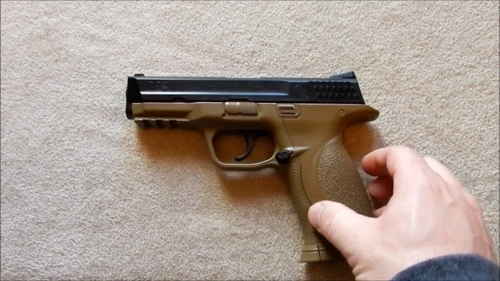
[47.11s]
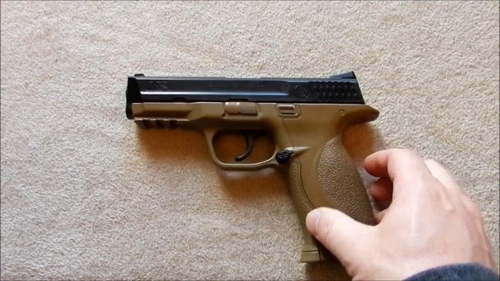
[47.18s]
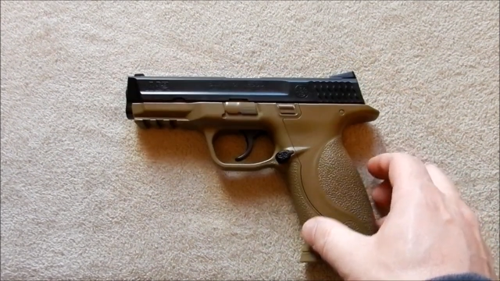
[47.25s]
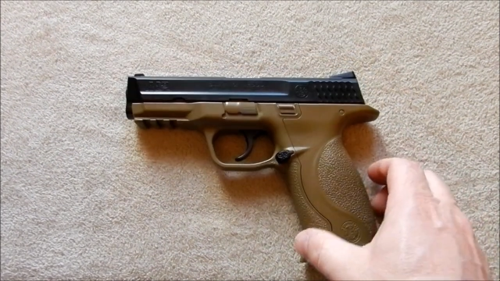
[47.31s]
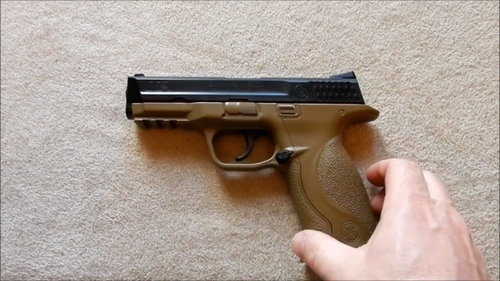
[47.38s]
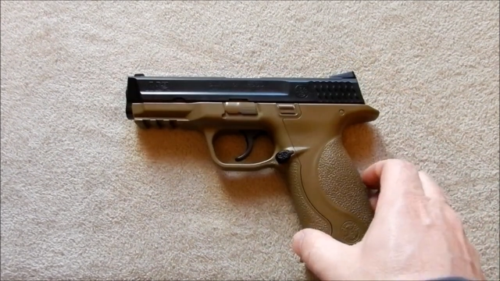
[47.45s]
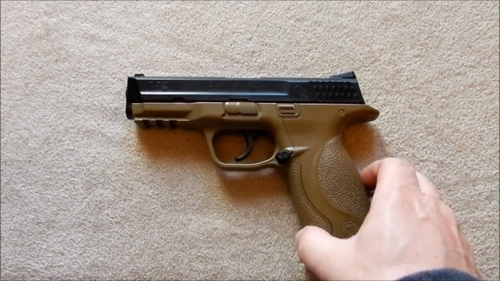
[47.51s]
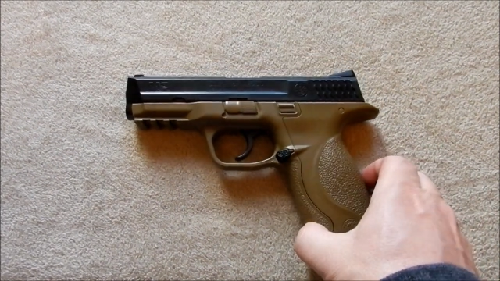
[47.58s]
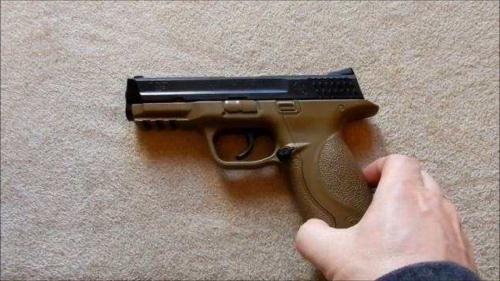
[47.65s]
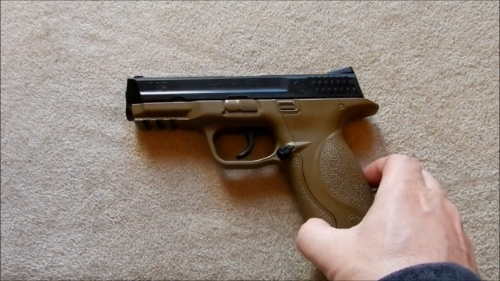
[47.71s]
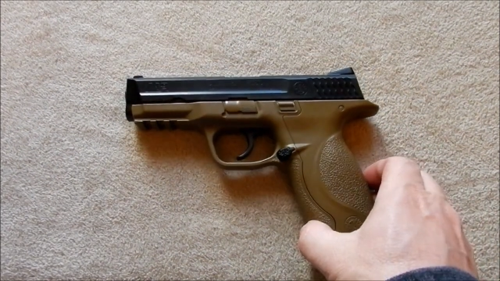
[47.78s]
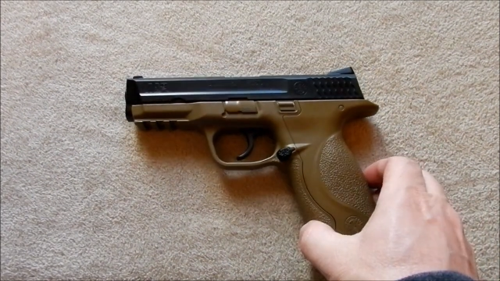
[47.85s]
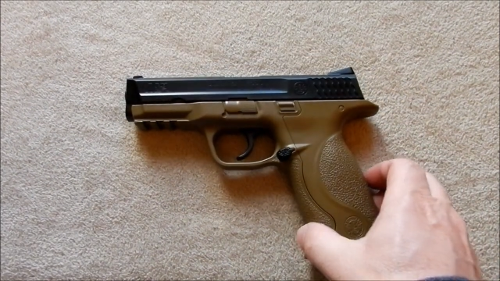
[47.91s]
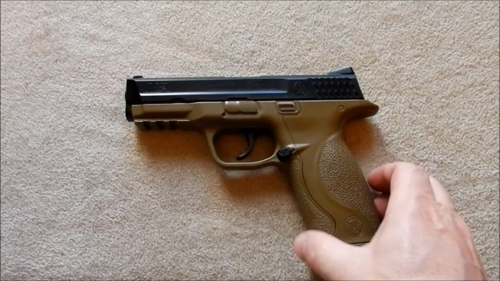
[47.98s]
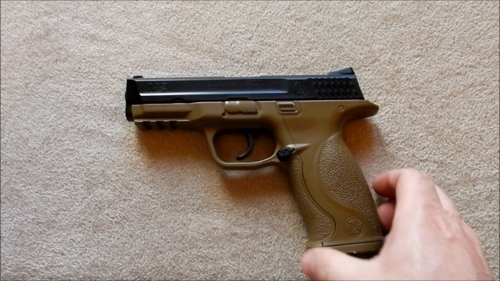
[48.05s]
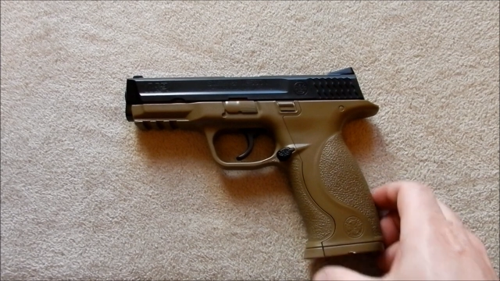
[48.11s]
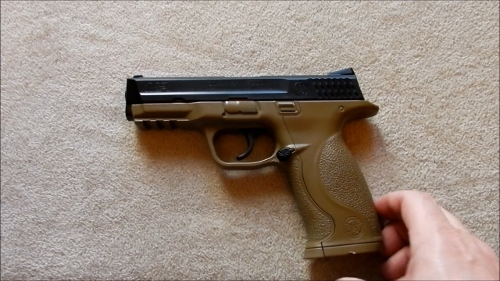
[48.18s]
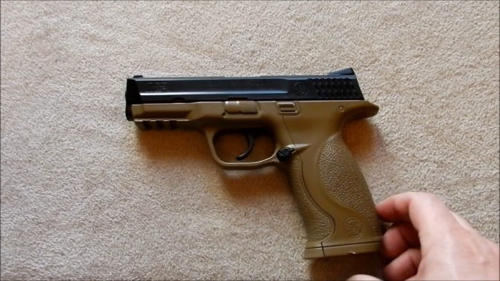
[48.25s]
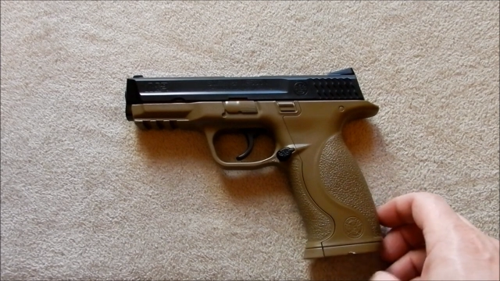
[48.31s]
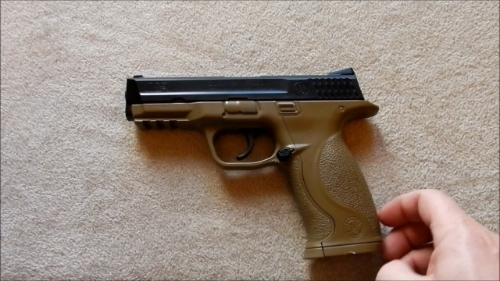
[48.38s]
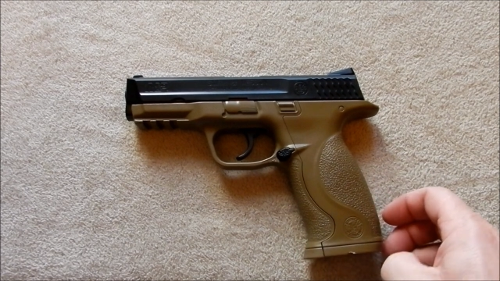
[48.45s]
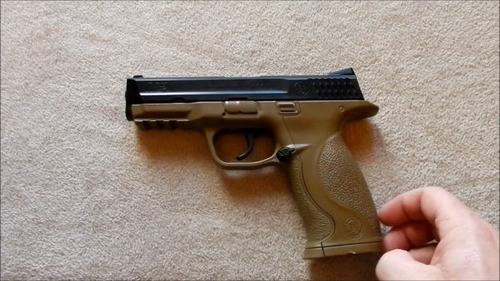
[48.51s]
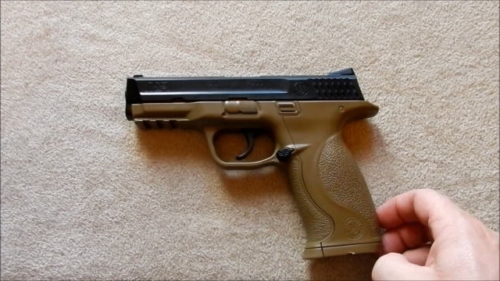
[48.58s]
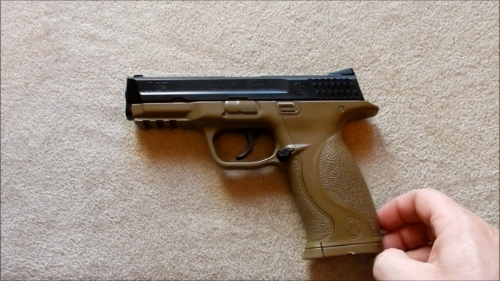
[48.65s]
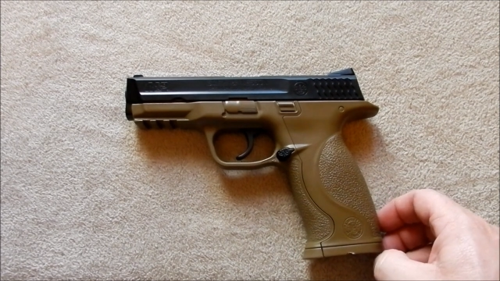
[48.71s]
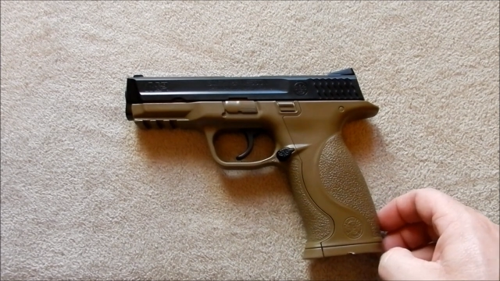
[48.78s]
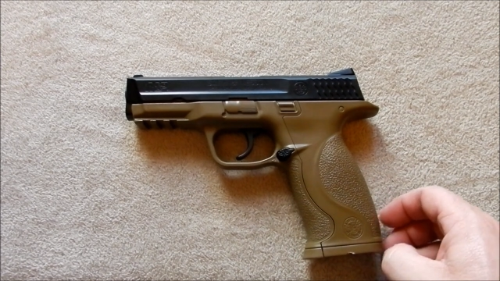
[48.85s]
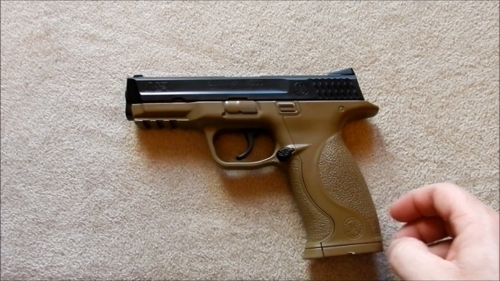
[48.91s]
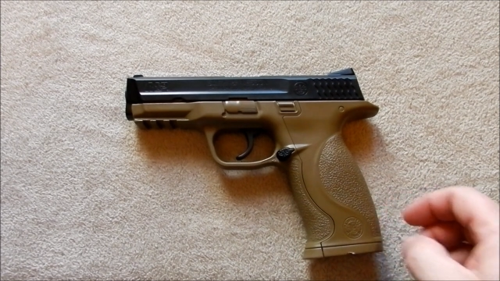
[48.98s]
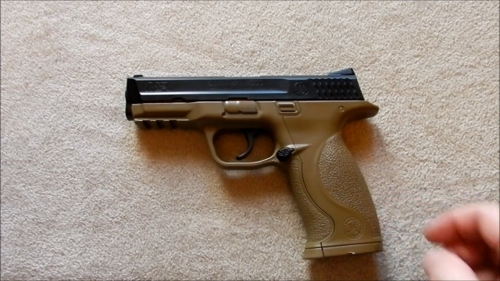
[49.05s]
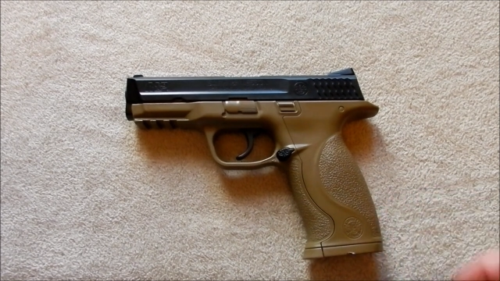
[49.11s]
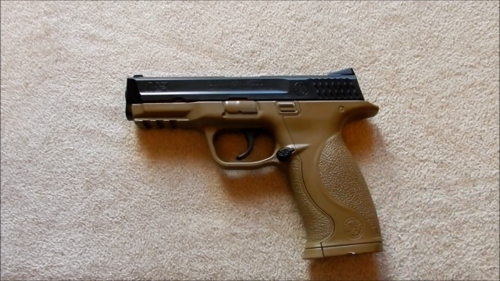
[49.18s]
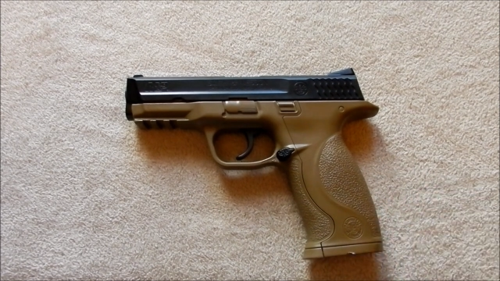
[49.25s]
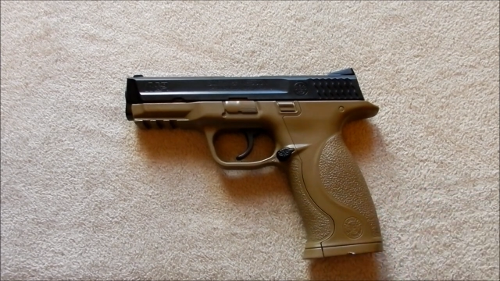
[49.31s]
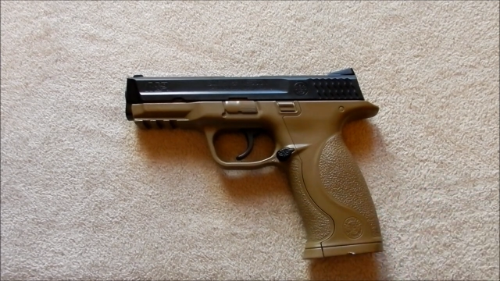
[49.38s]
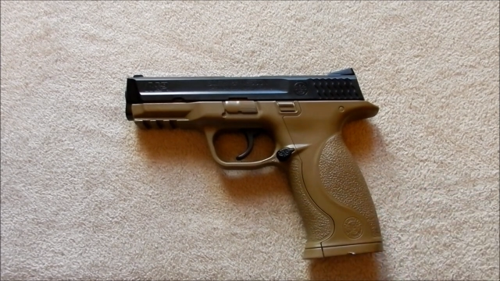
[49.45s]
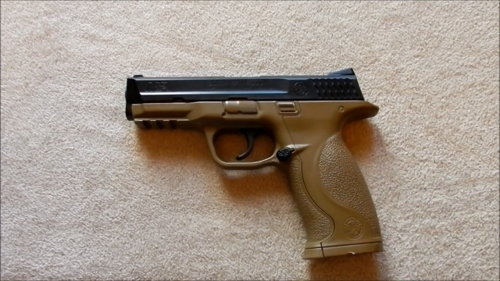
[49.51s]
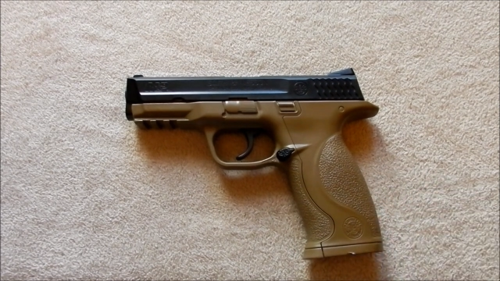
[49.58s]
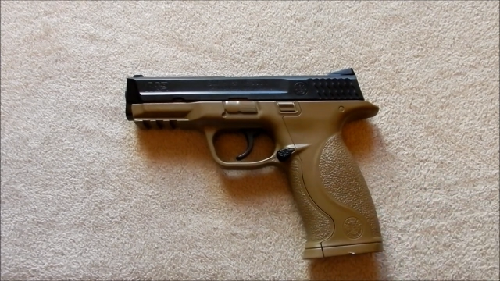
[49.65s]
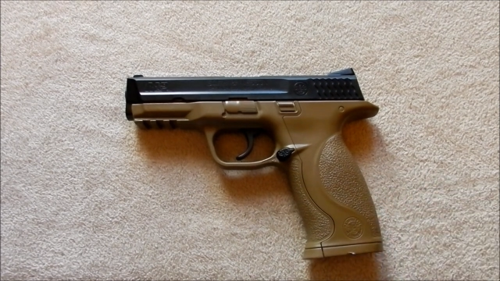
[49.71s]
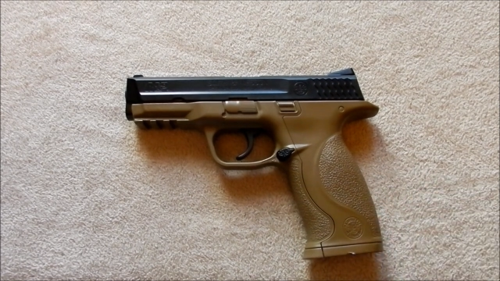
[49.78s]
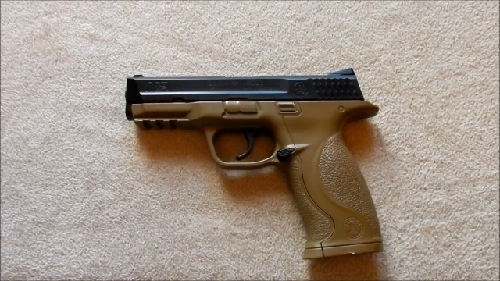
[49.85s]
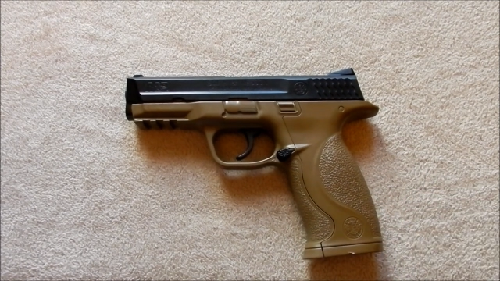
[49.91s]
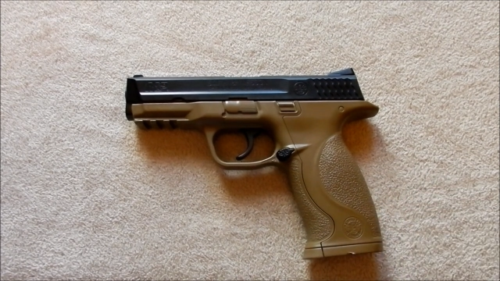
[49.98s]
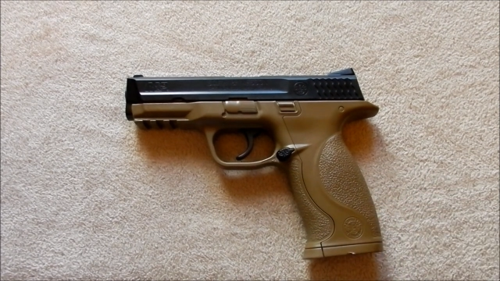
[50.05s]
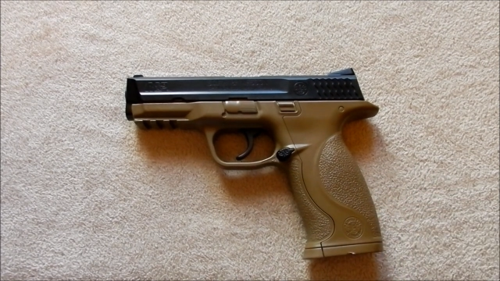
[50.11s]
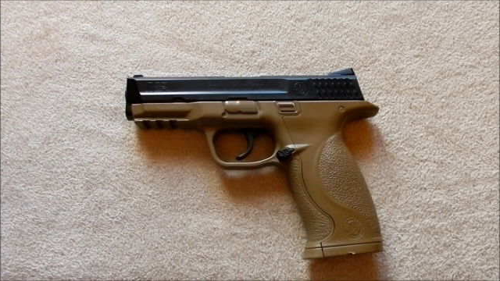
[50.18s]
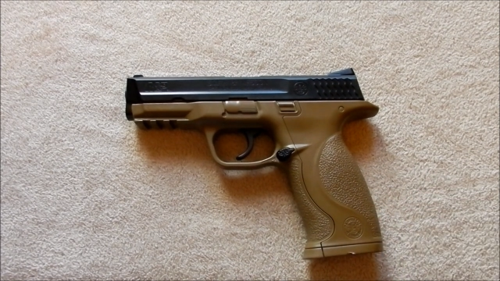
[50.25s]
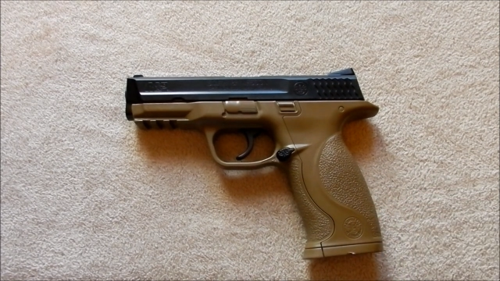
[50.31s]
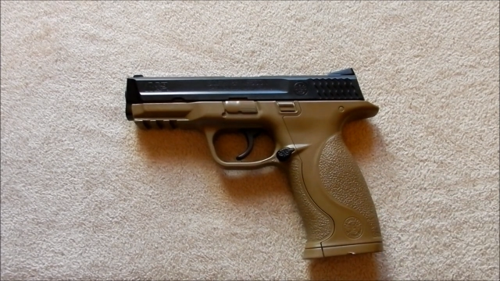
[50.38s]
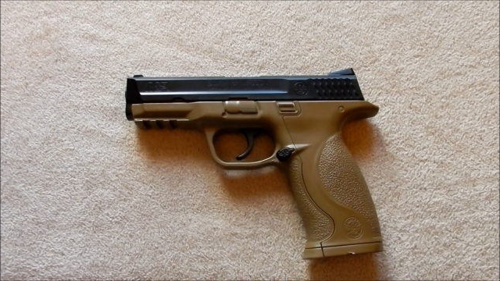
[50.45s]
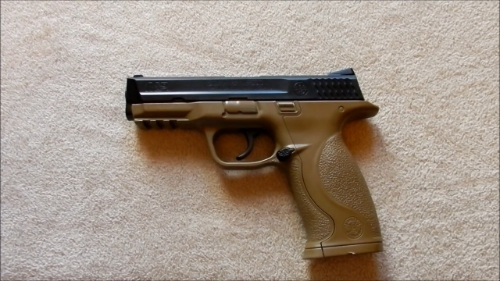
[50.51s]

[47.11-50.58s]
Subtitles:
(no speaker visible)